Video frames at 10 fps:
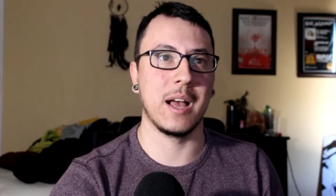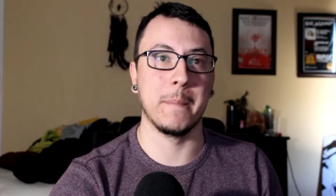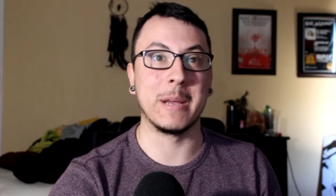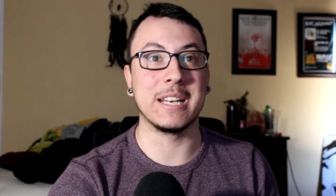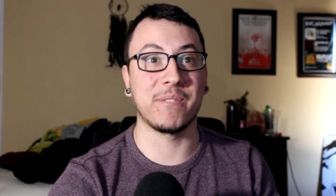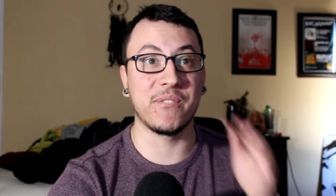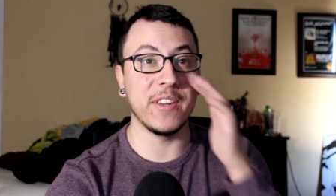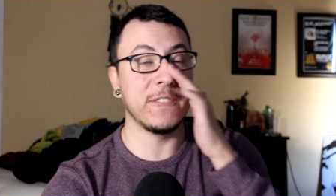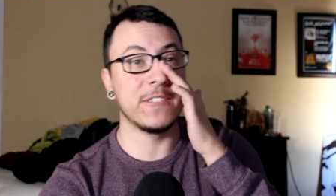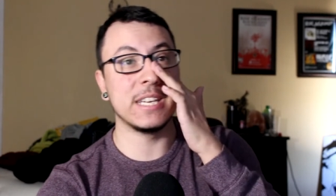Um, but
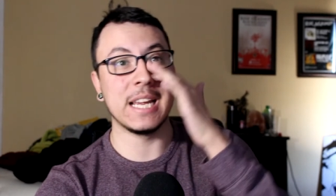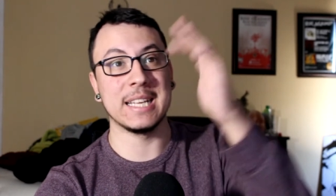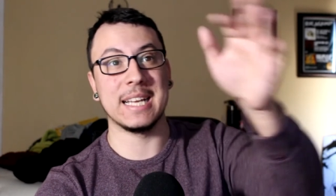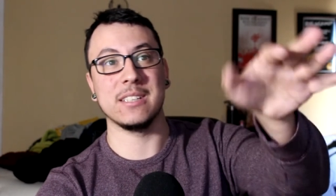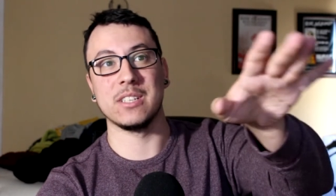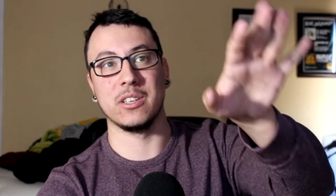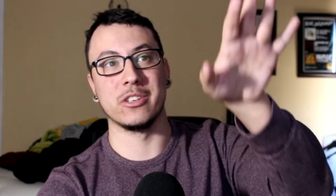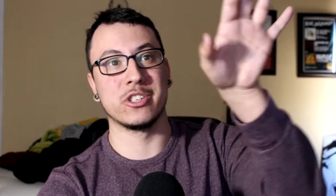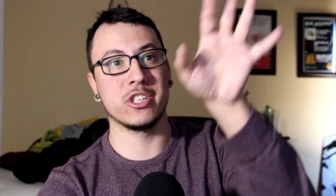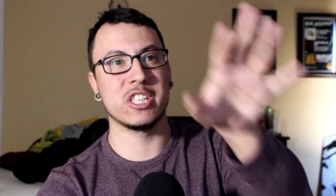$15,000,